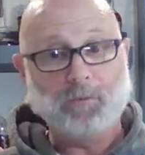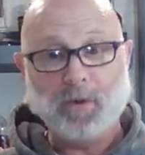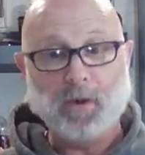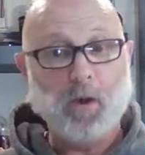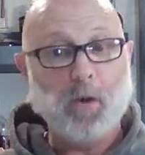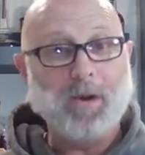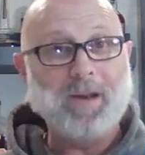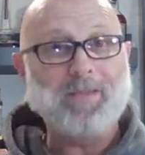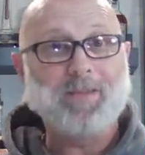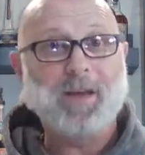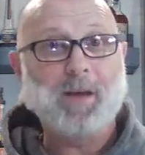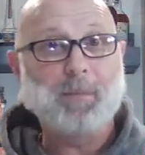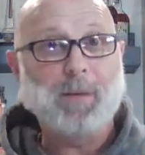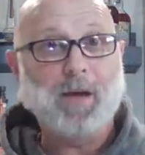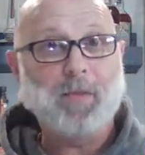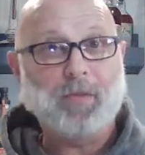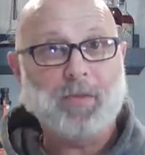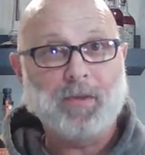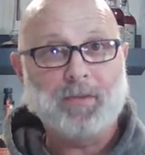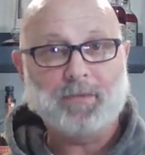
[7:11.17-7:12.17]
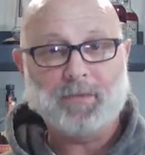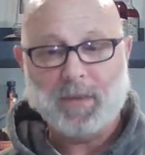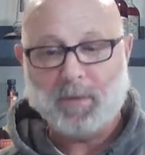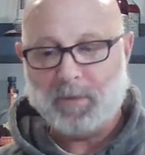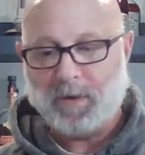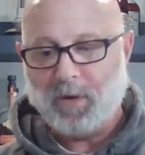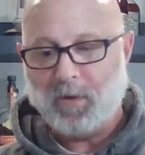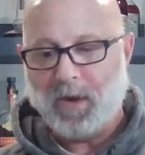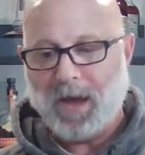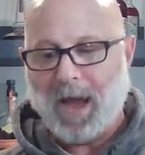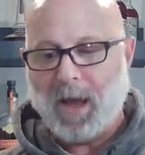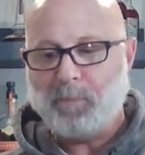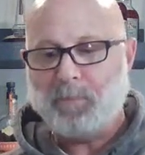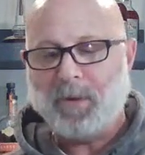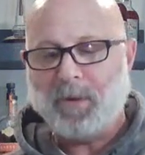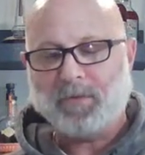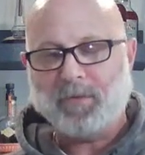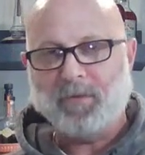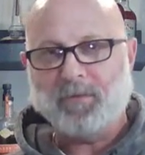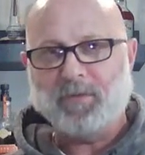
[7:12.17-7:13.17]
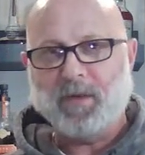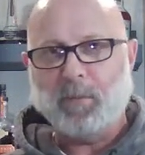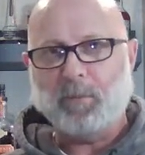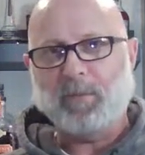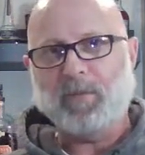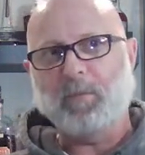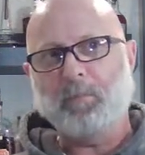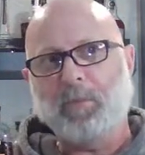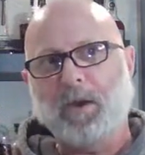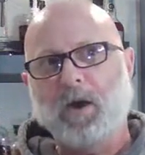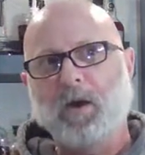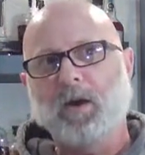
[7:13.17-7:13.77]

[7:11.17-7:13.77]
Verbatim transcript: I don't know if you know anything about this. Let me know. I picked this